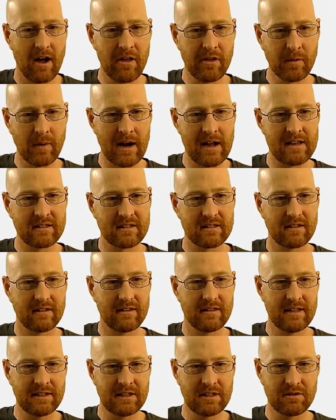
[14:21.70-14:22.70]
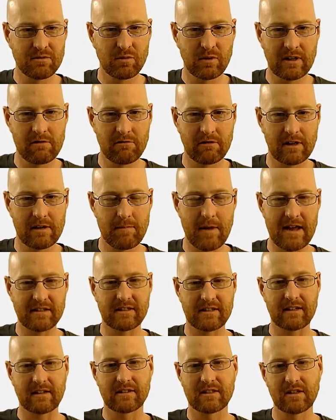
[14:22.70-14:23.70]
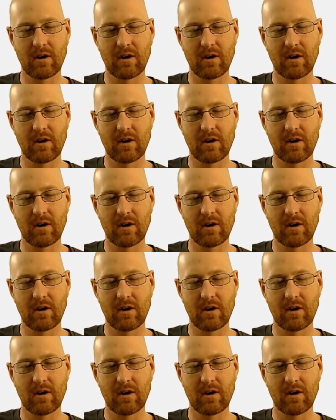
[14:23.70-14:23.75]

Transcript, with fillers: Otherwise, this is really, really basic.